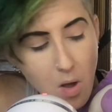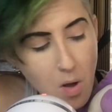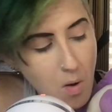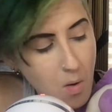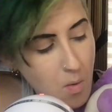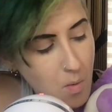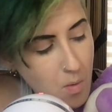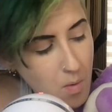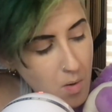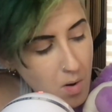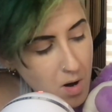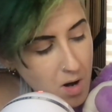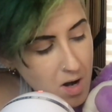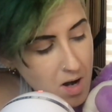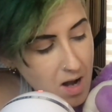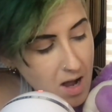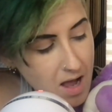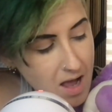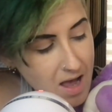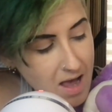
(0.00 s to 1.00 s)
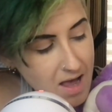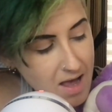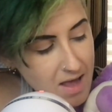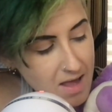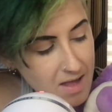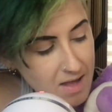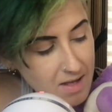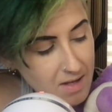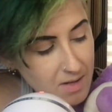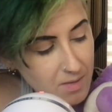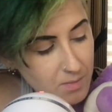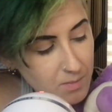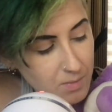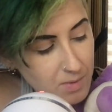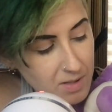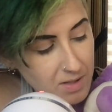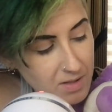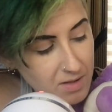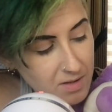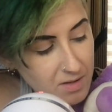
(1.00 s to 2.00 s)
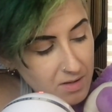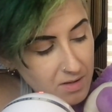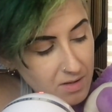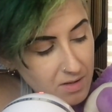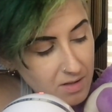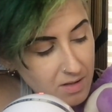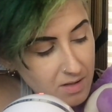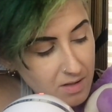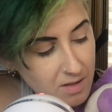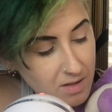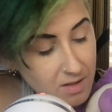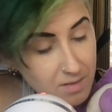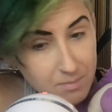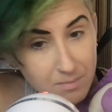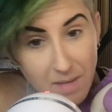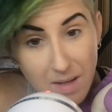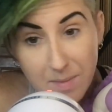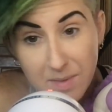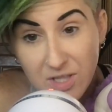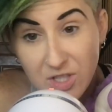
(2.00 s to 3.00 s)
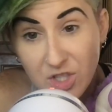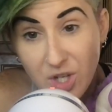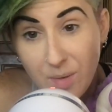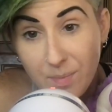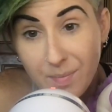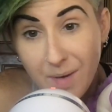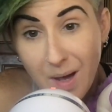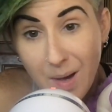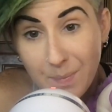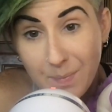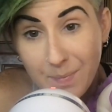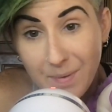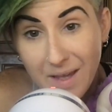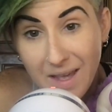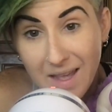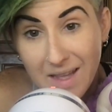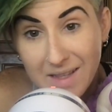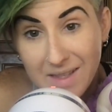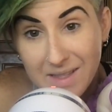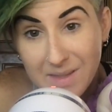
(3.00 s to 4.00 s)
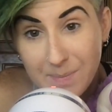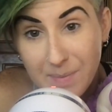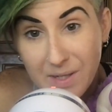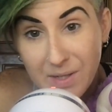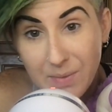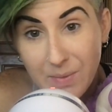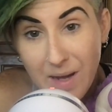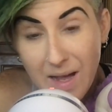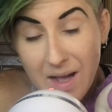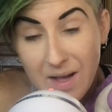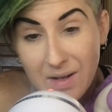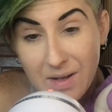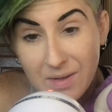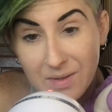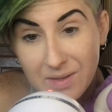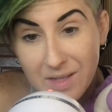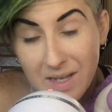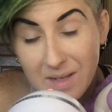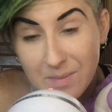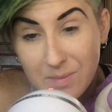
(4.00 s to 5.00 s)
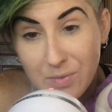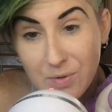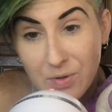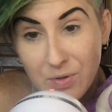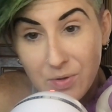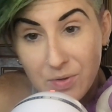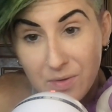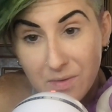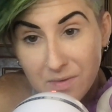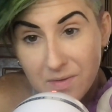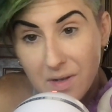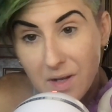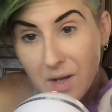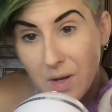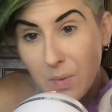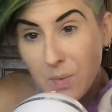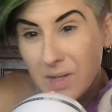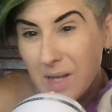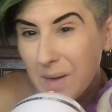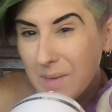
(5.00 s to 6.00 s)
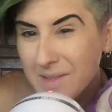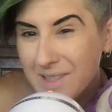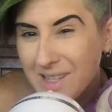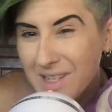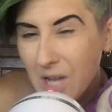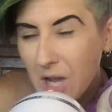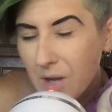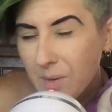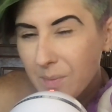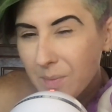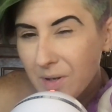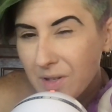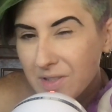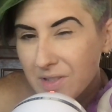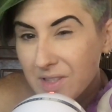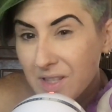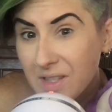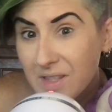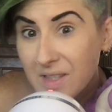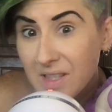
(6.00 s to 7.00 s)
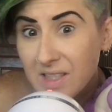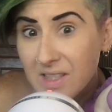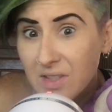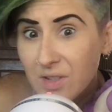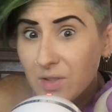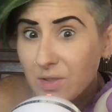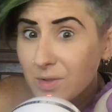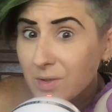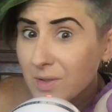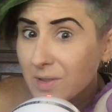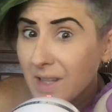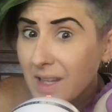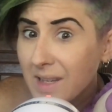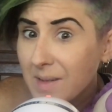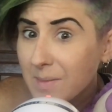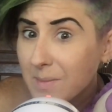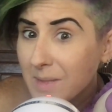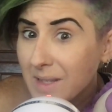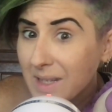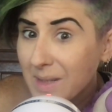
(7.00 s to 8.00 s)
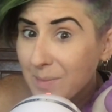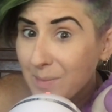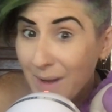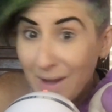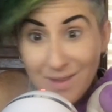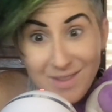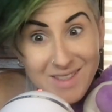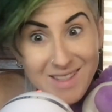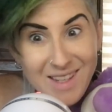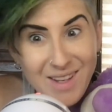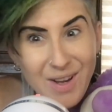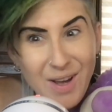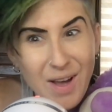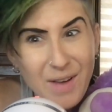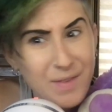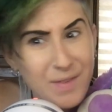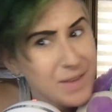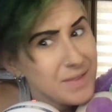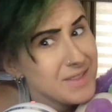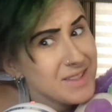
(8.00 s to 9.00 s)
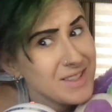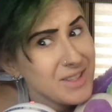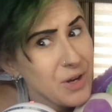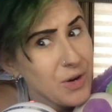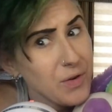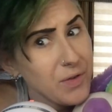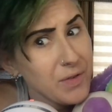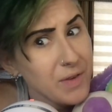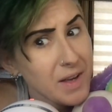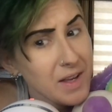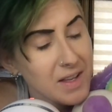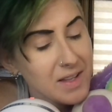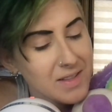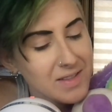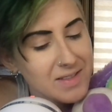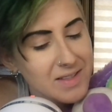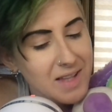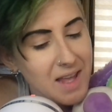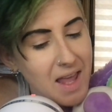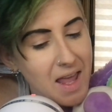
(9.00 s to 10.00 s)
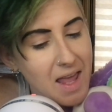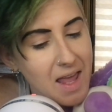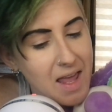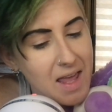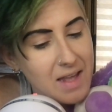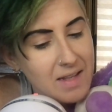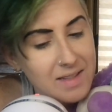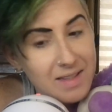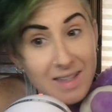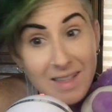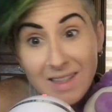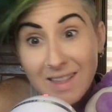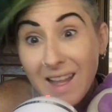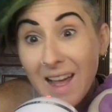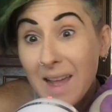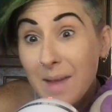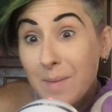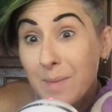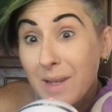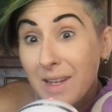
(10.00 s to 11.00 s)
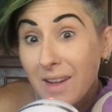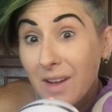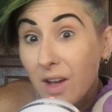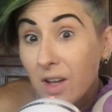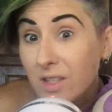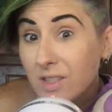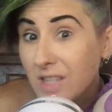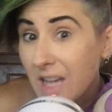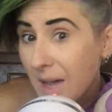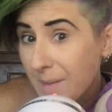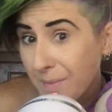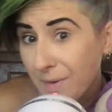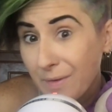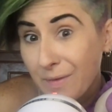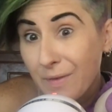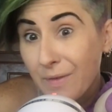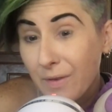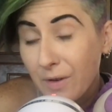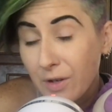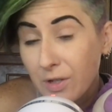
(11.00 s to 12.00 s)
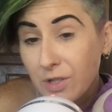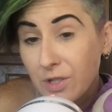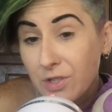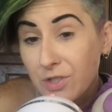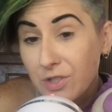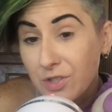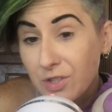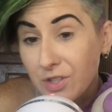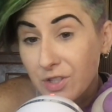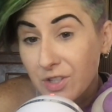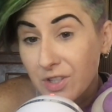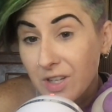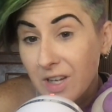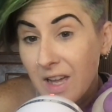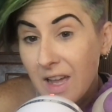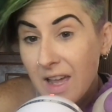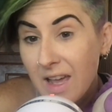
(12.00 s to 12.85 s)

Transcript: or I will maybe jump up and spin around and move. When I was a young person, this could look like me bouncing off of sofas and climbing on top of furniture